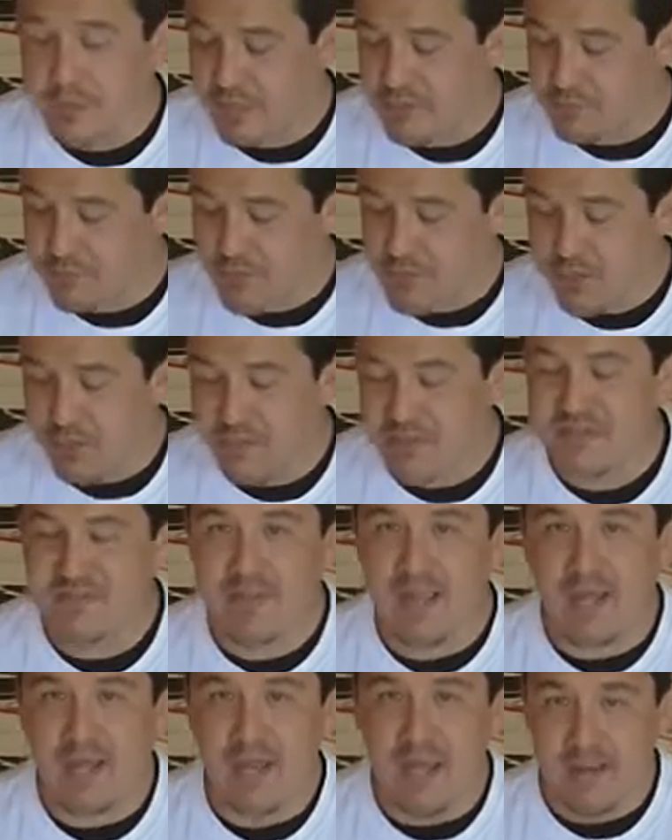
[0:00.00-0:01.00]
because when you go to
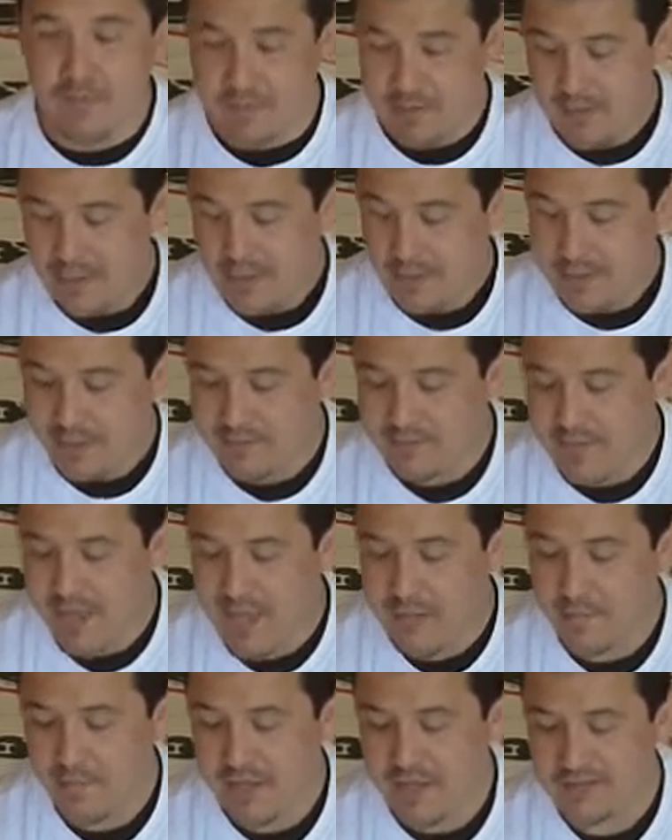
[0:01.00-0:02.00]
stand up, the
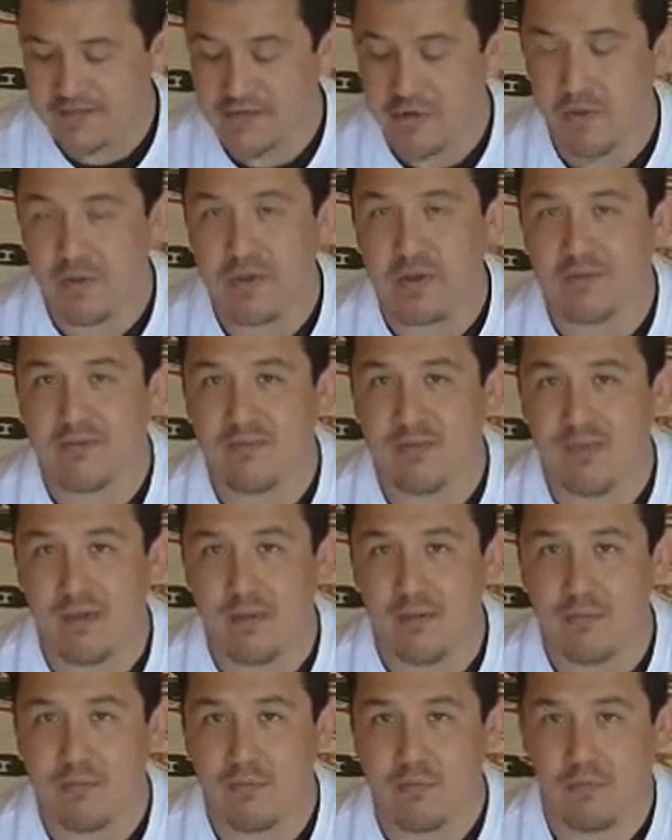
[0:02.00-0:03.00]
tape is going
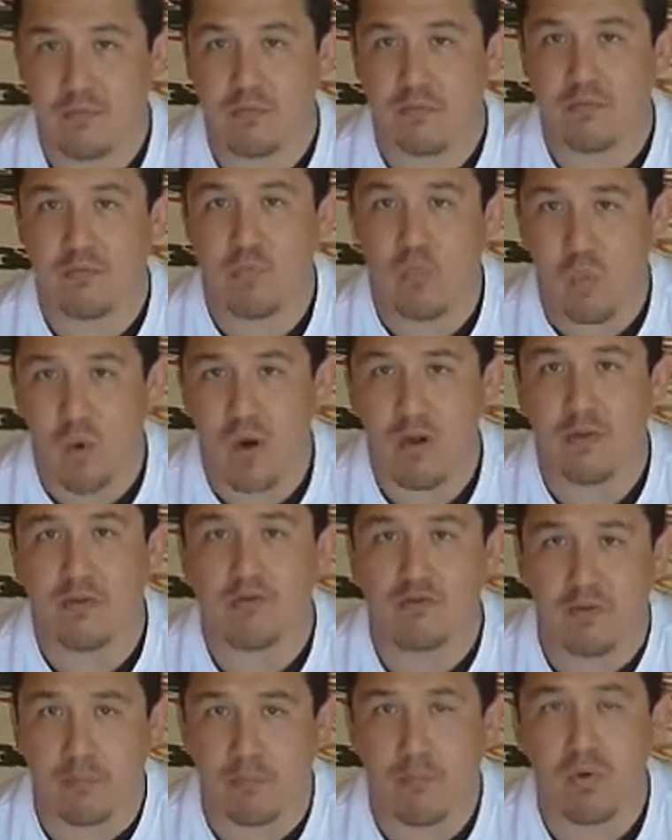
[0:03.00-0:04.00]
to
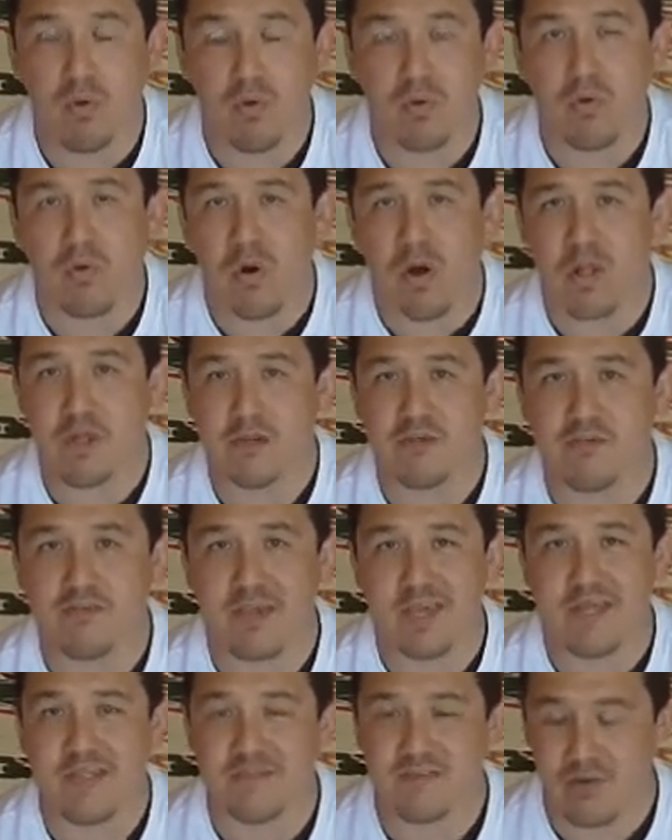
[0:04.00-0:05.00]
want to pull on your
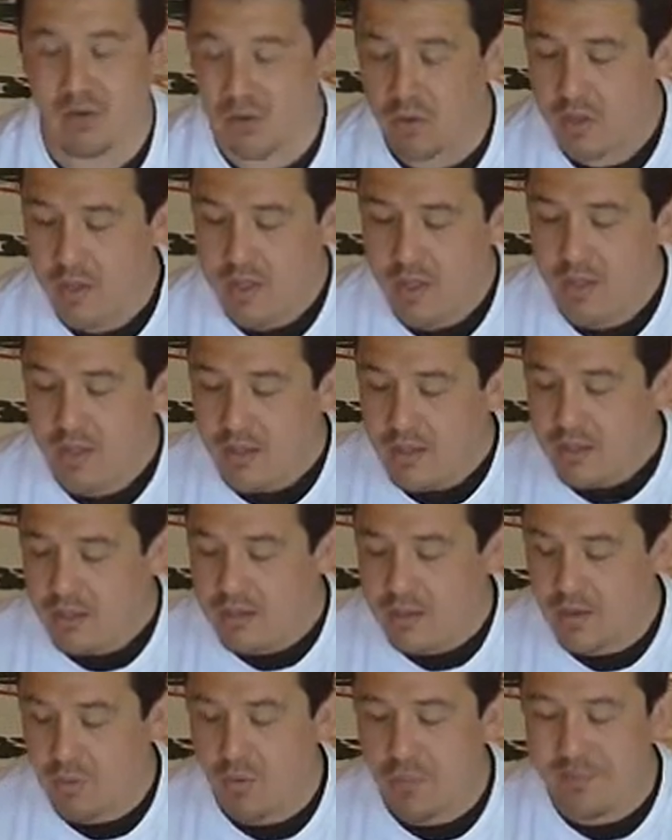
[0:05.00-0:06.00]
skin. So
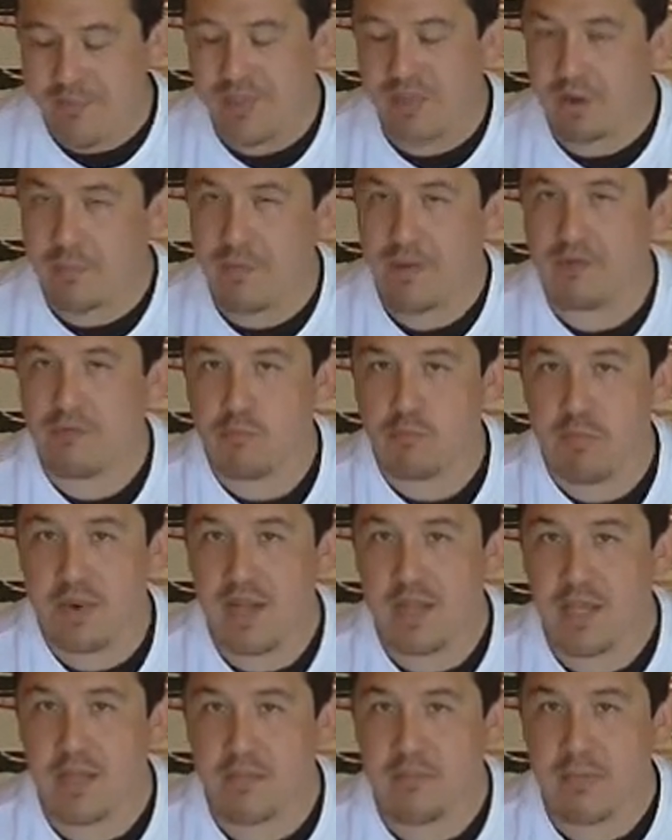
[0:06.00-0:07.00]
there will be a little bit of a
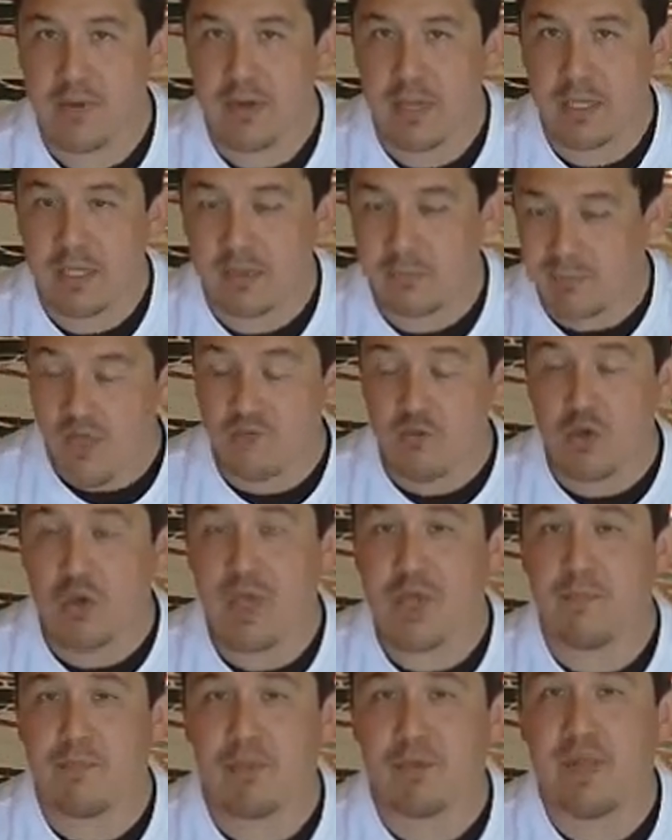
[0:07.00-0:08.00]
break-in period. If you
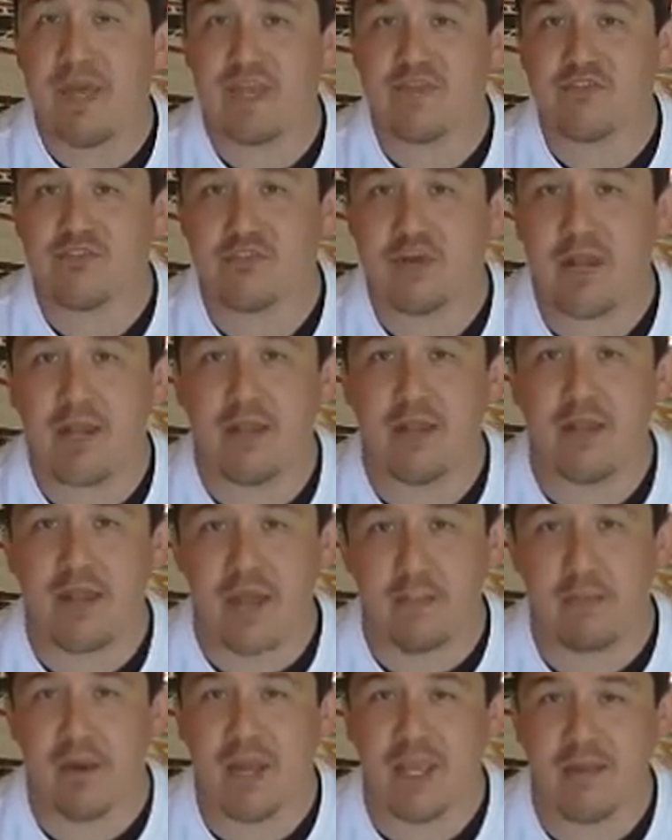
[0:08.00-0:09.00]
keep your legs straight,
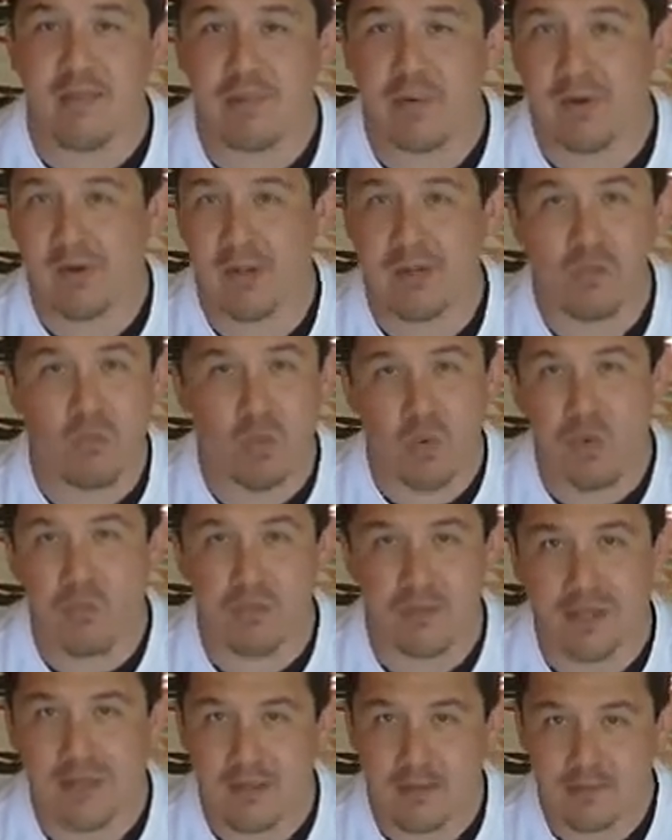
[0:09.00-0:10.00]
that break-in period won't
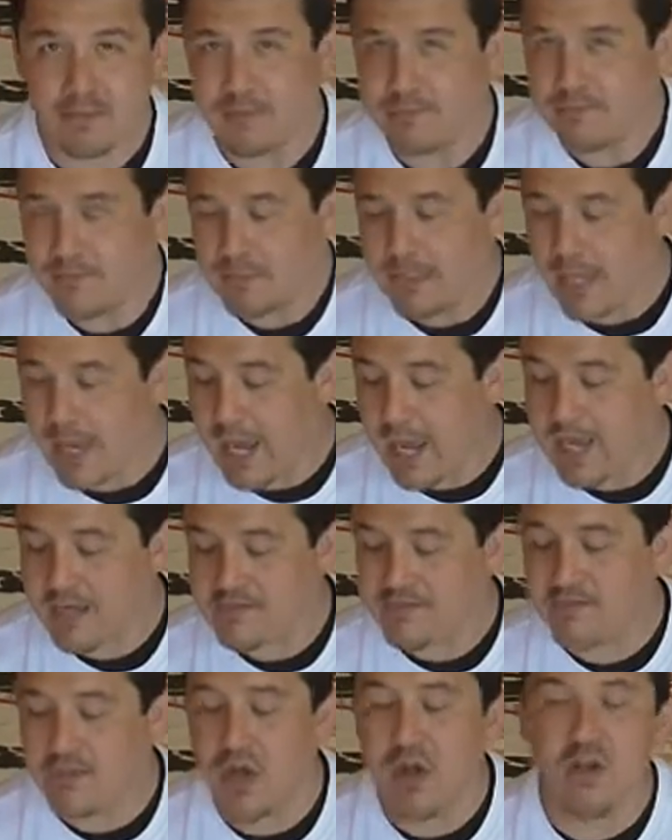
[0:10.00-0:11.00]
be
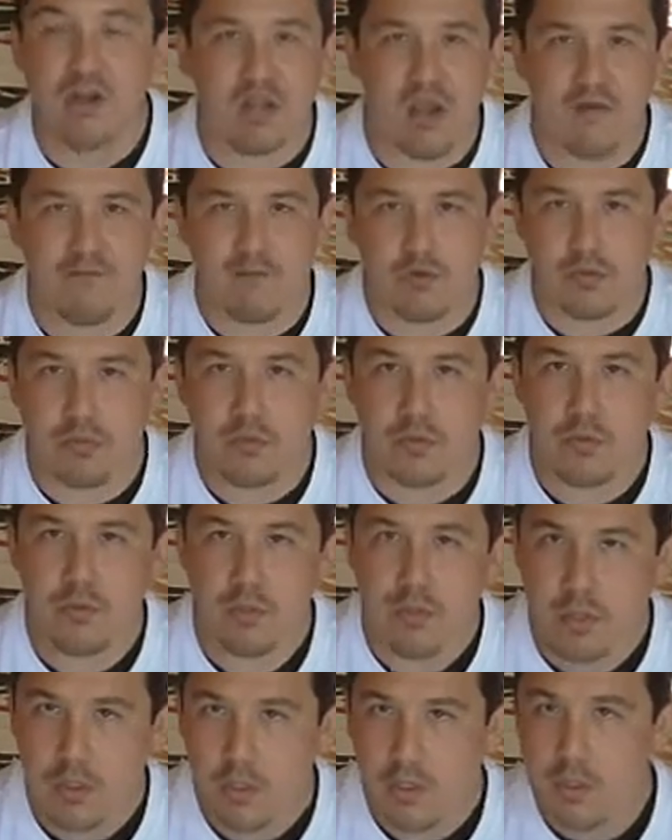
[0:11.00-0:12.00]
as uncomfortable.
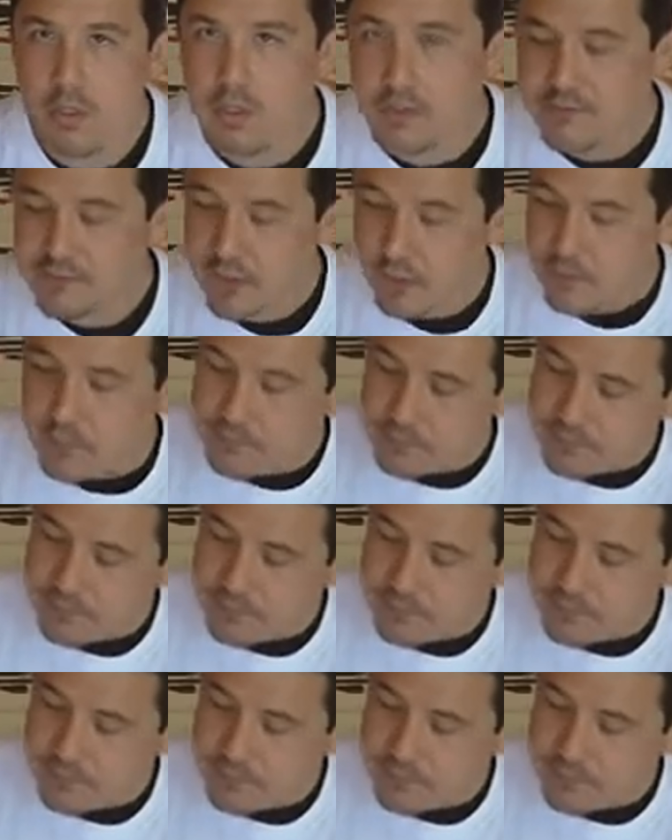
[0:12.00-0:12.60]
So